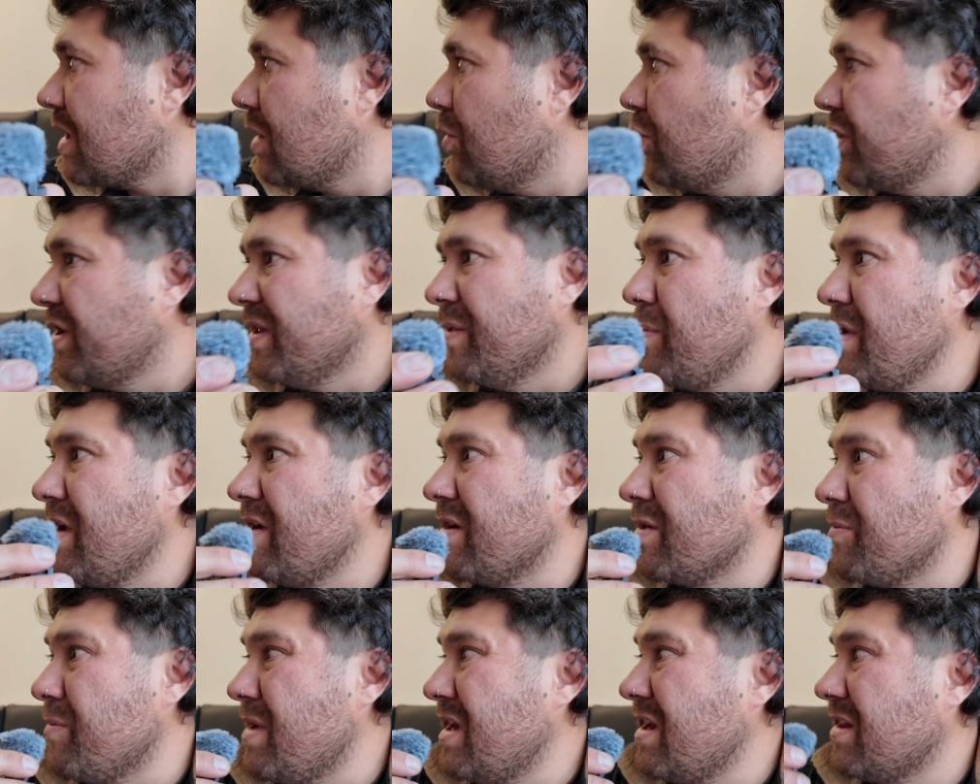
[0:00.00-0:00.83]
what a beer
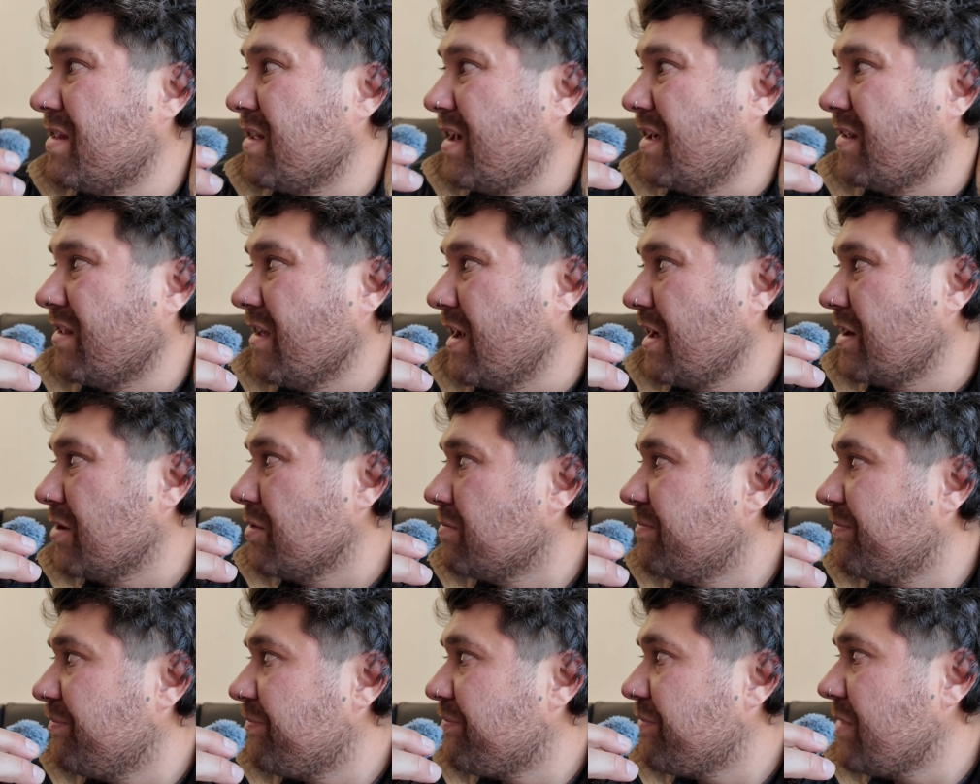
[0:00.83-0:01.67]
is meant to taste like.
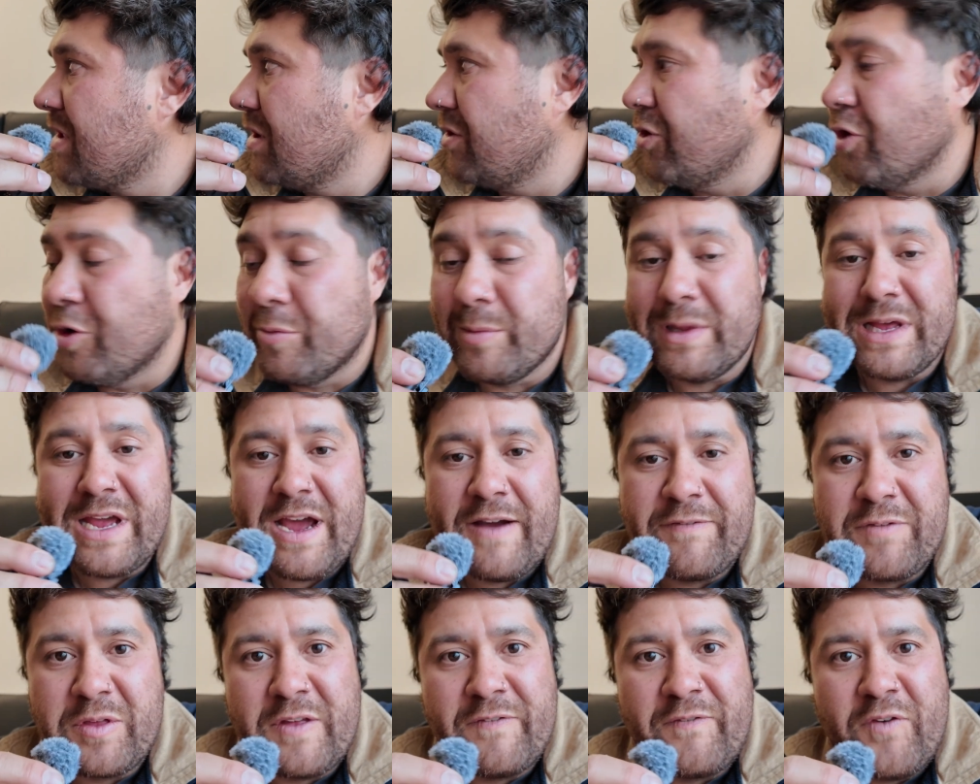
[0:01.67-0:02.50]
Normally
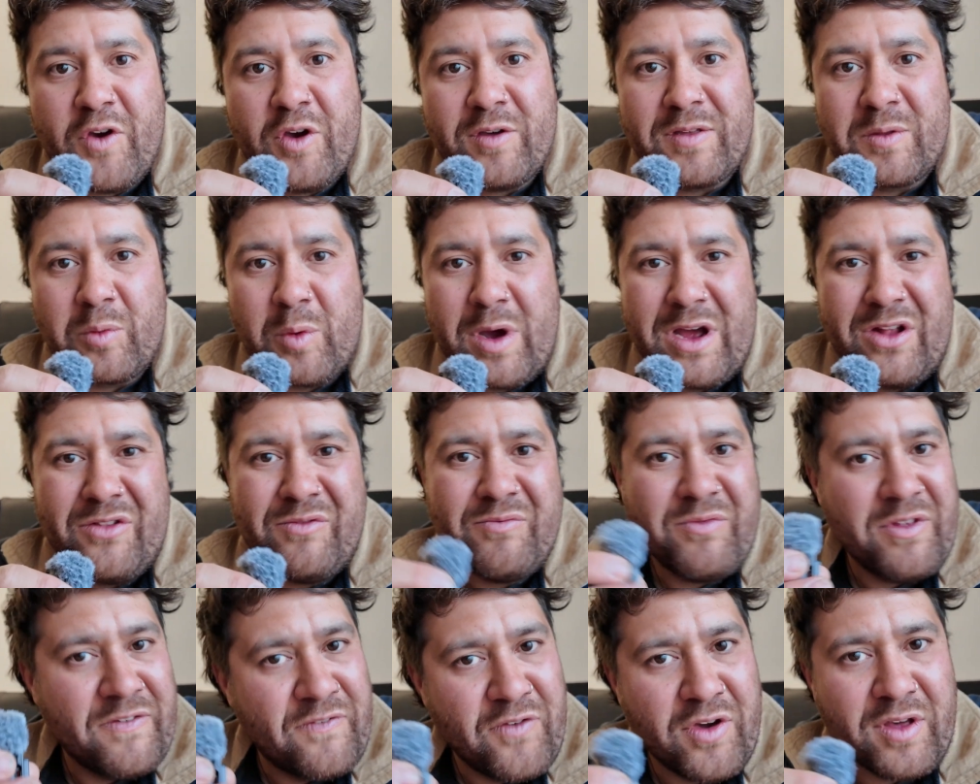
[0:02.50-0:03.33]
after the first one
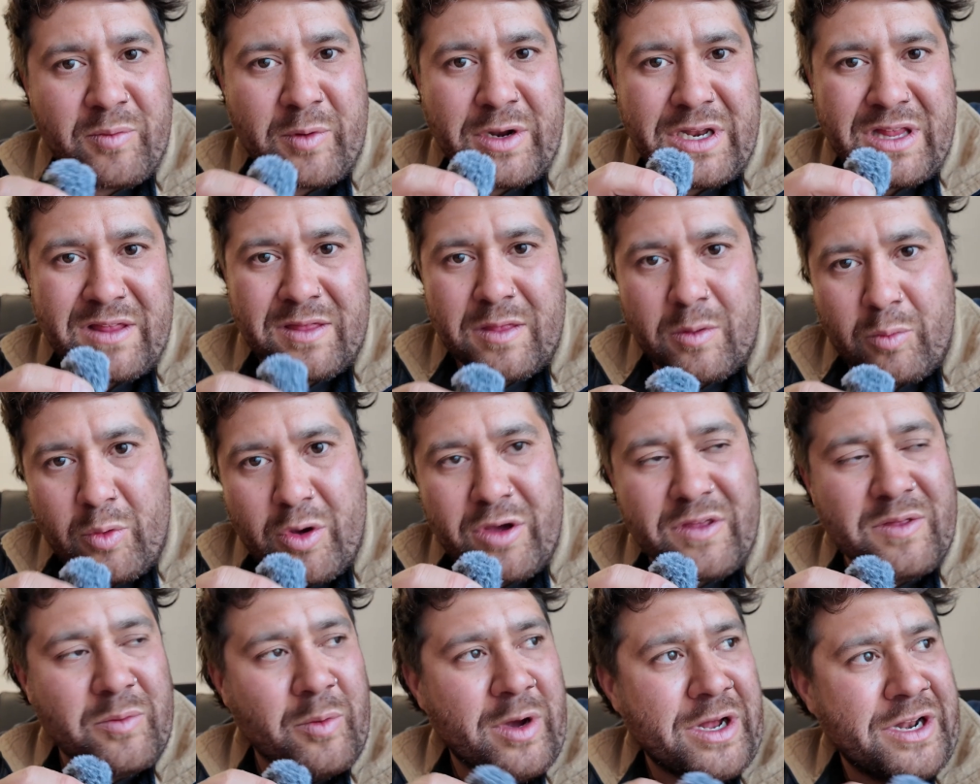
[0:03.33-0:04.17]
is the
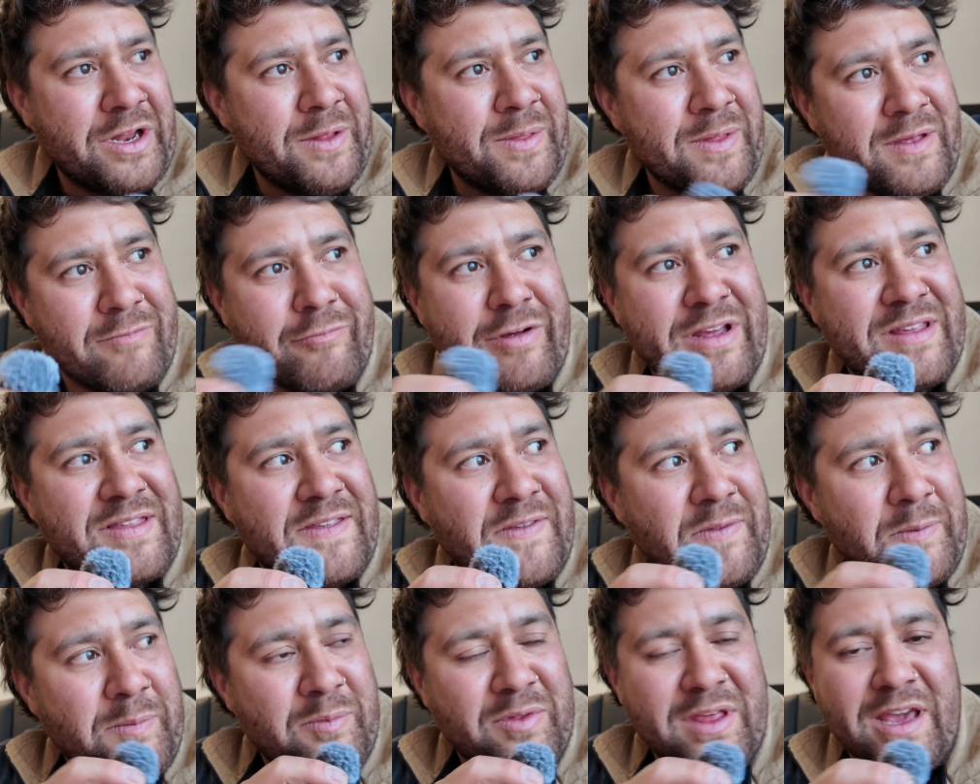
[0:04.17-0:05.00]
worst one and the rest
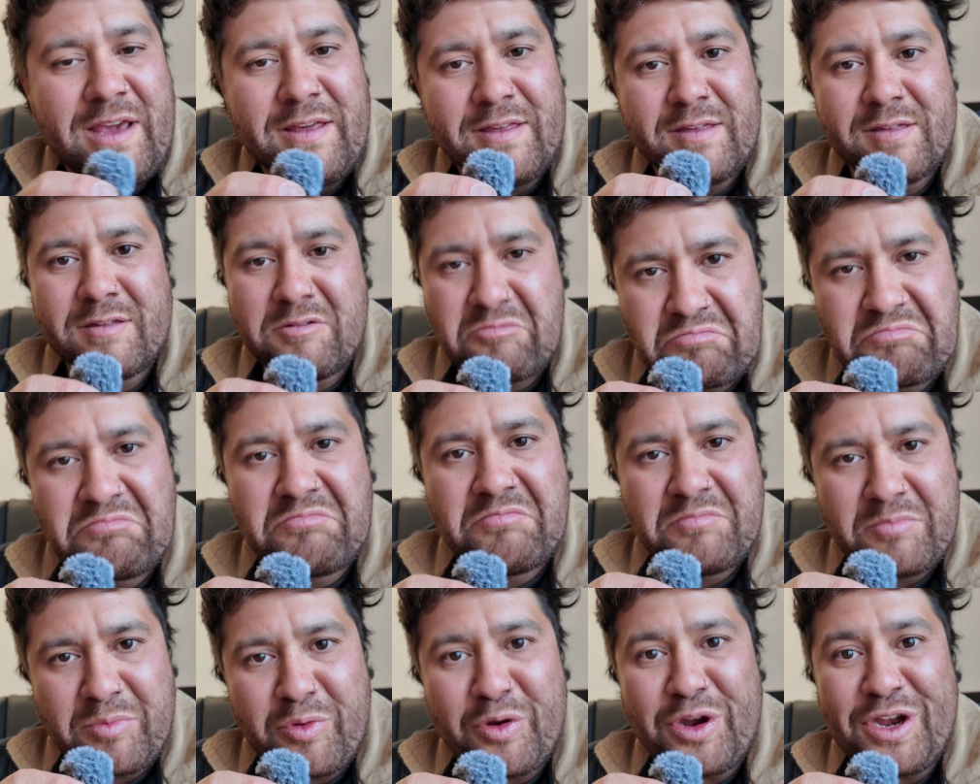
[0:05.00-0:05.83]
of them taste
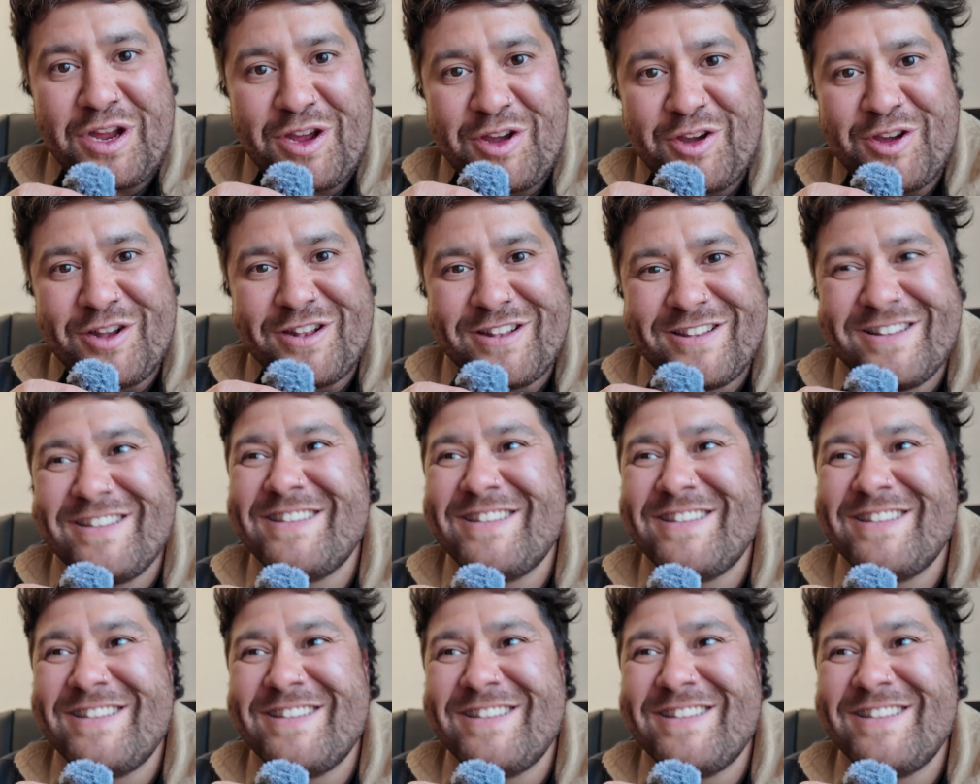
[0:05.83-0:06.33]
pretty good.